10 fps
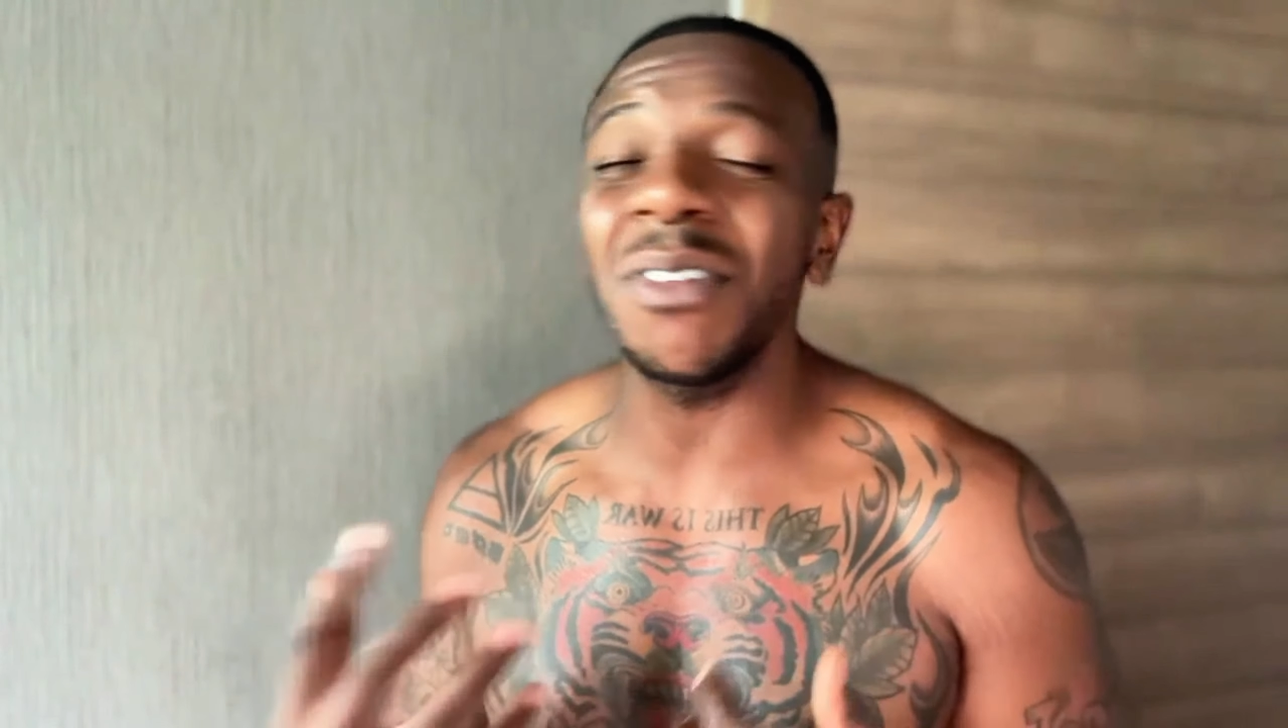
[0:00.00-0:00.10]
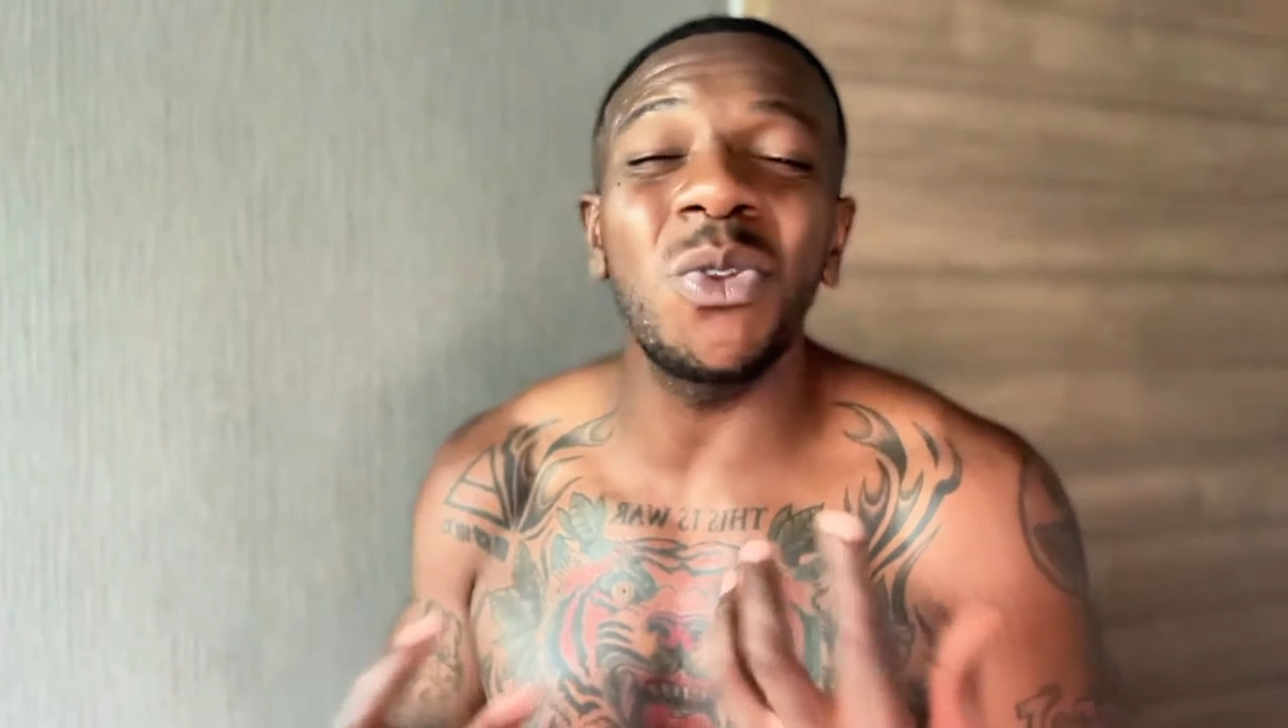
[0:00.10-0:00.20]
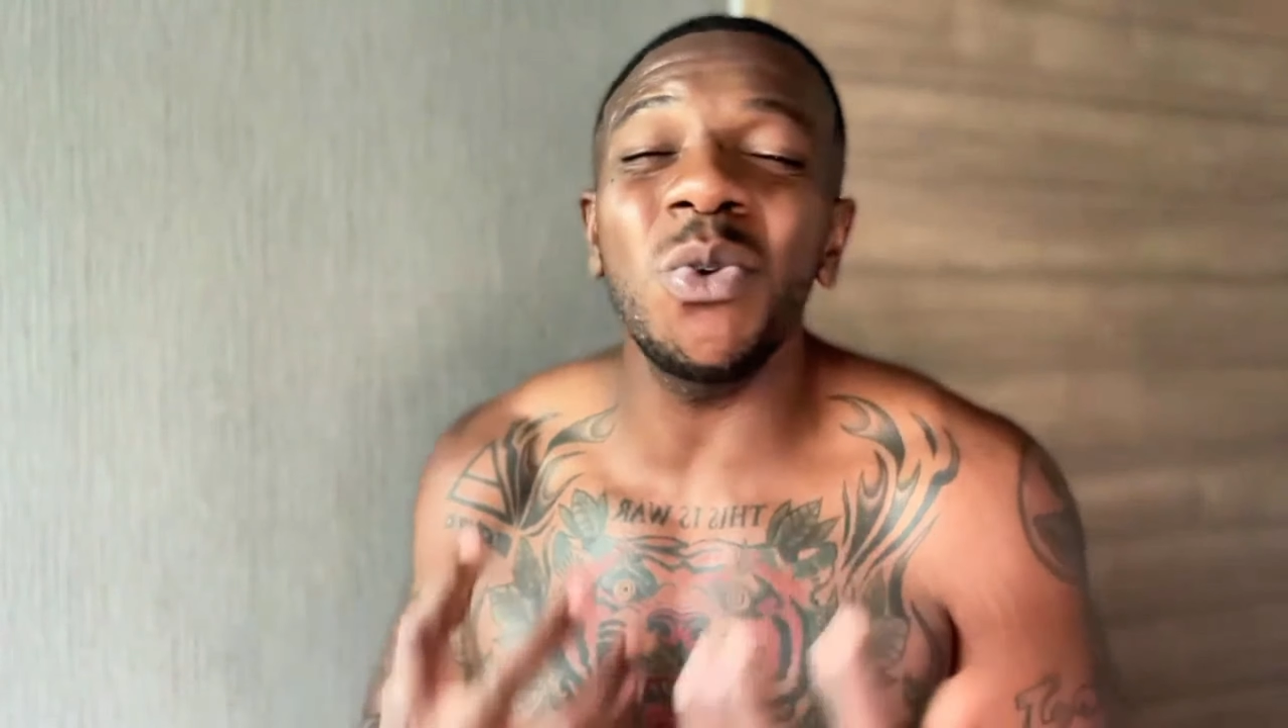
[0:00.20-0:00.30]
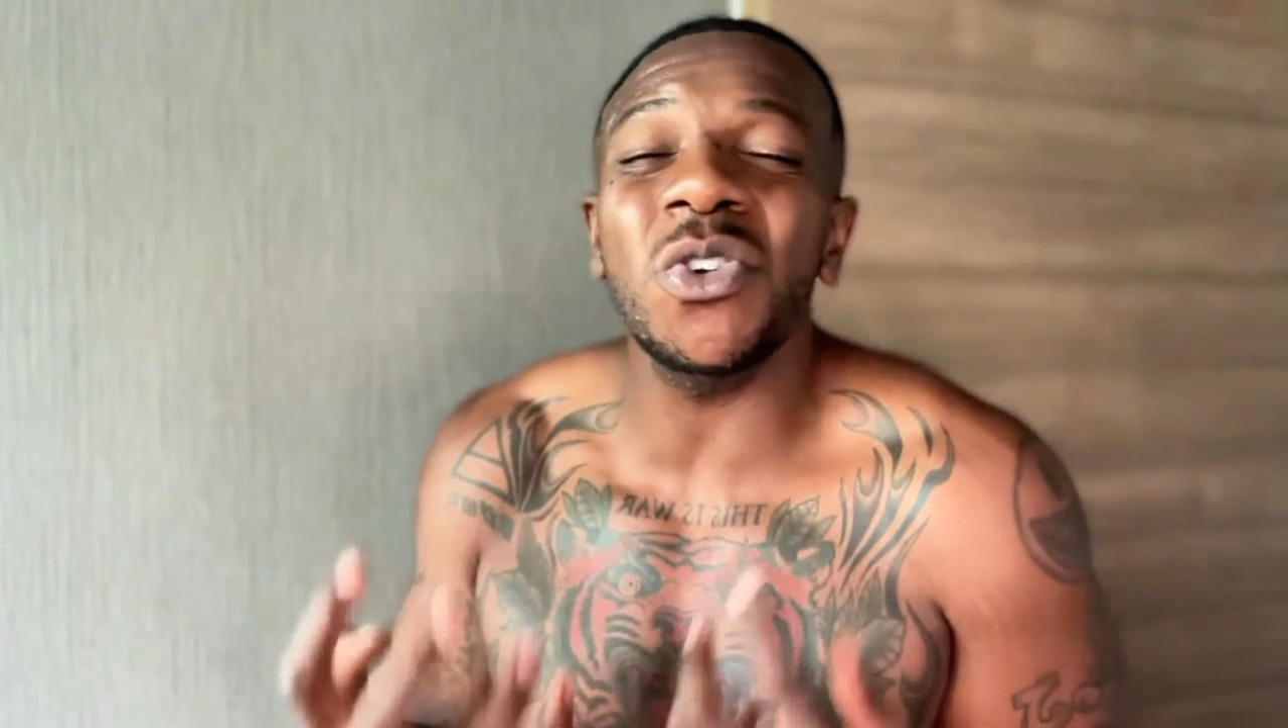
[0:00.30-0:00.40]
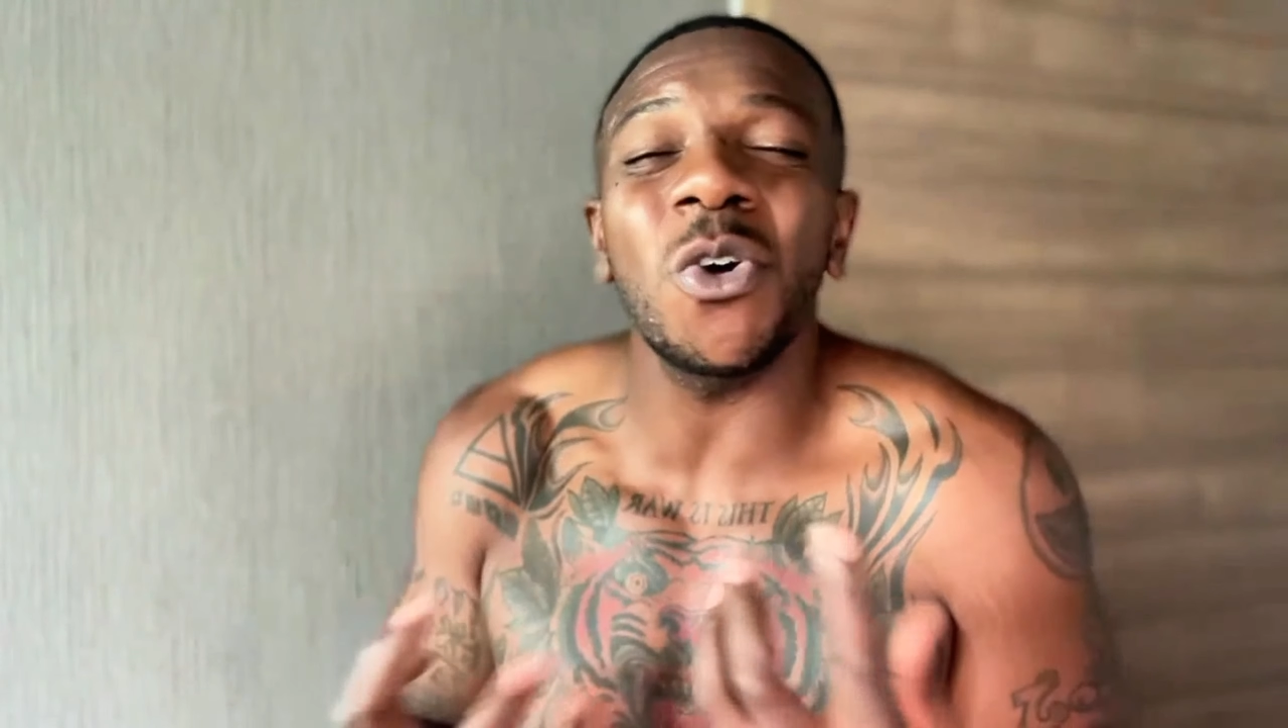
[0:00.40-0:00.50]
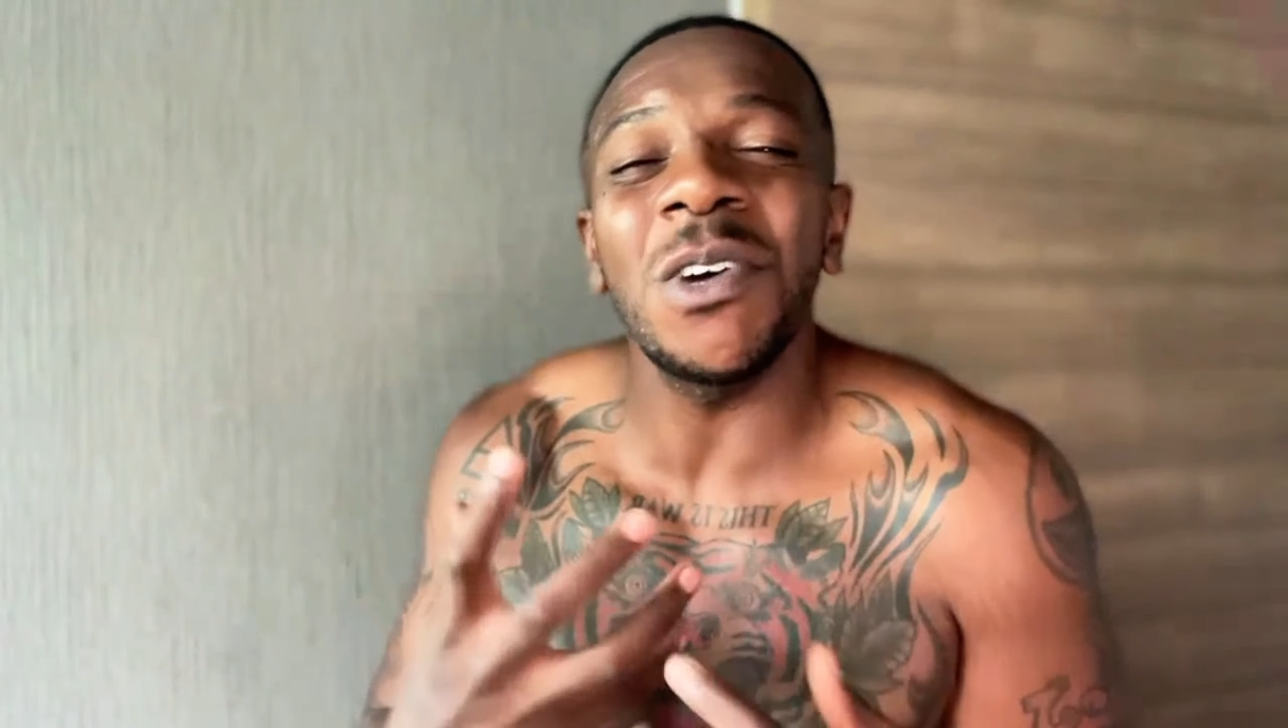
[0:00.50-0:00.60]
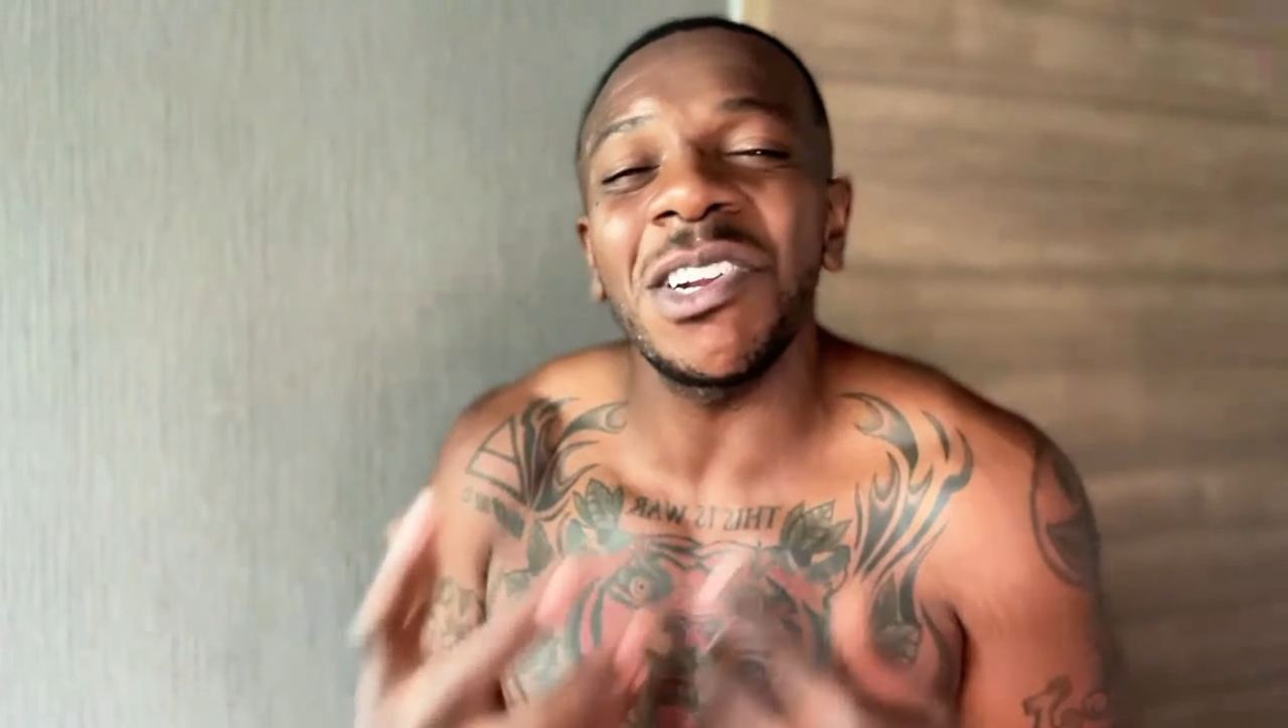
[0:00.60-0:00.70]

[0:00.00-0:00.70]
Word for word: to do so much